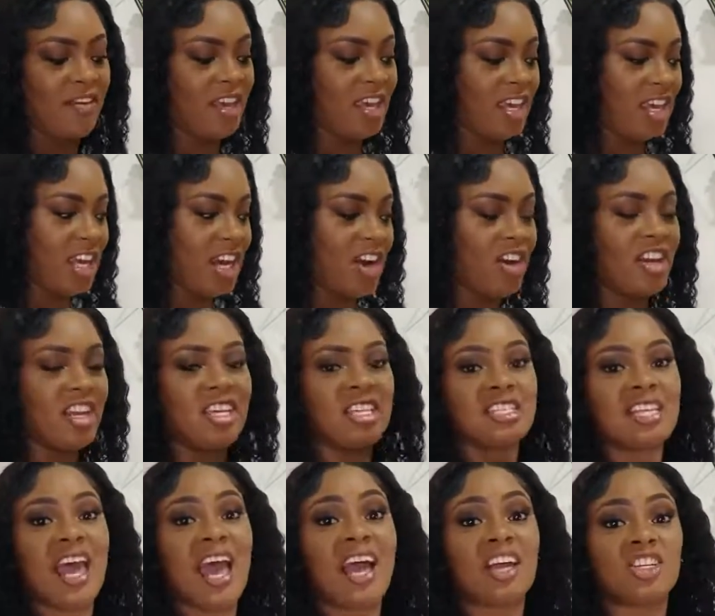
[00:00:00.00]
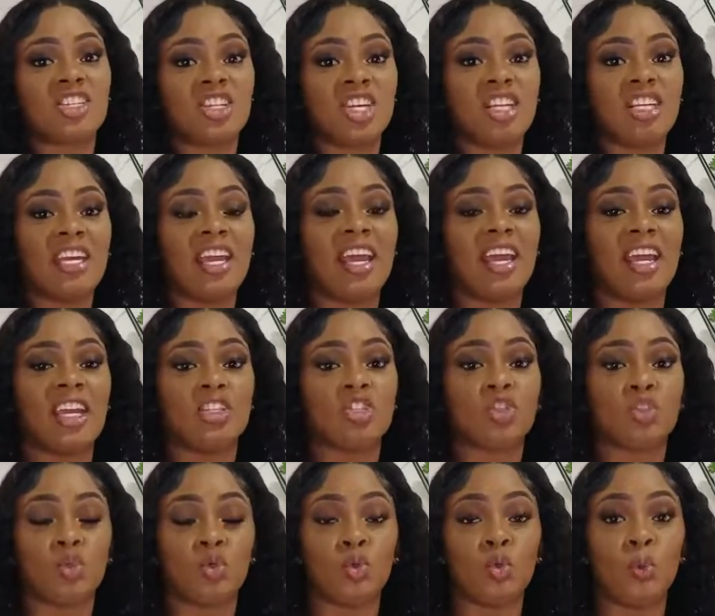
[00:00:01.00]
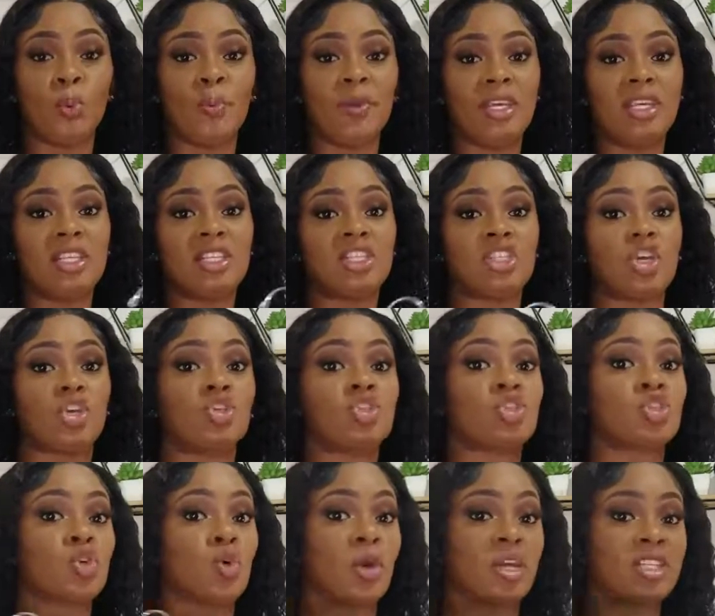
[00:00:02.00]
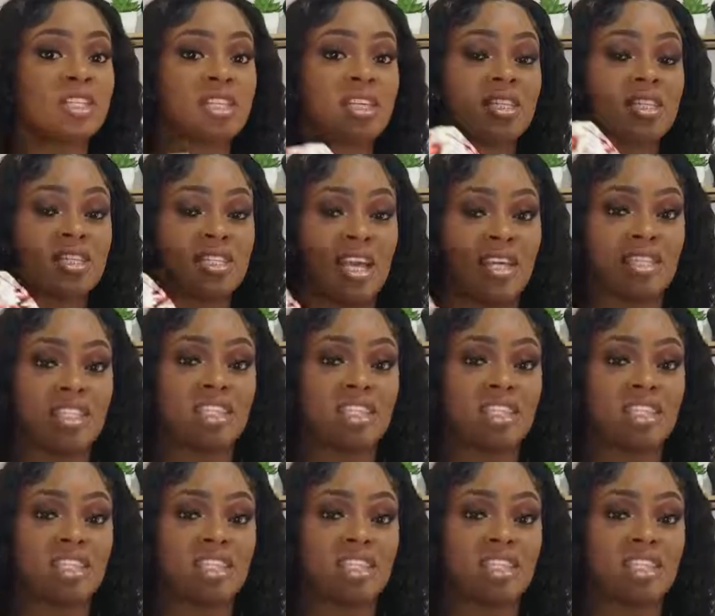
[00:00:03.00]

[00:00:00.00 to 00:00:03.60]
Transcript: here is actually a two-piece shorts set.